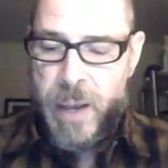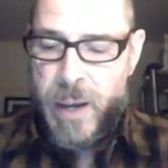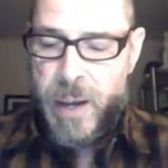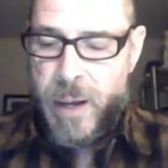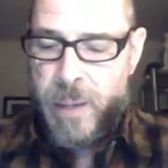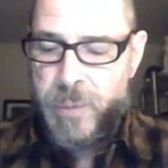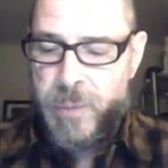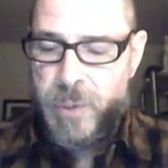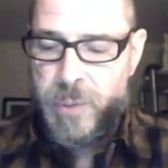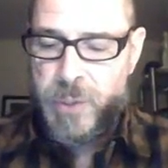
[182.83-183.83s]

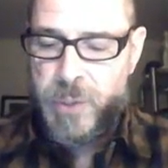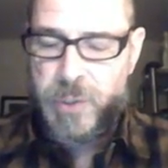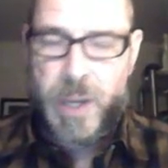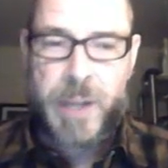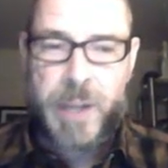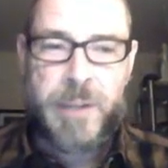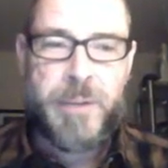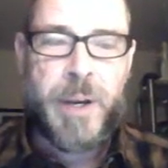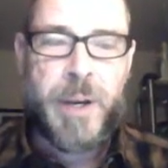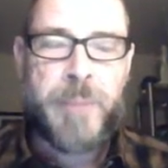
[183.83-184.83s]
So just kind
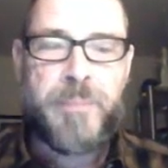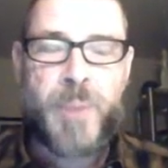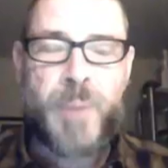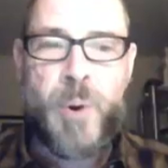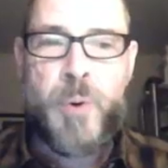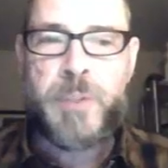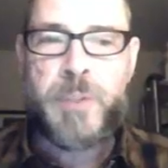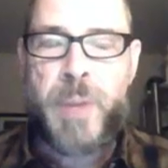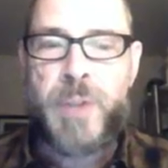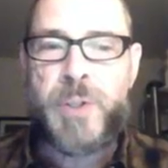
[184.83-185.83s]
of always
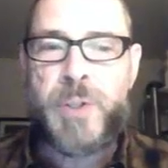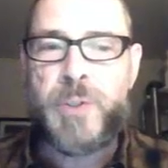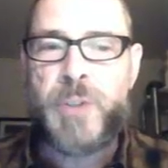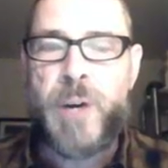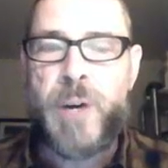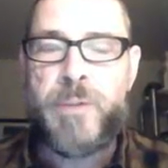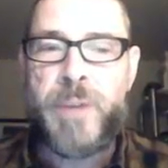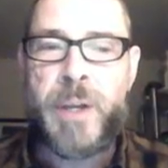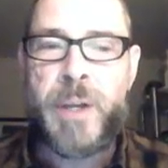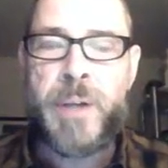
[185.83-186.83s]
pace yourself,
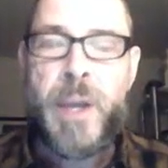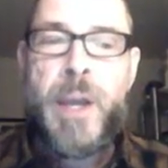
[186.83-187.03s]
and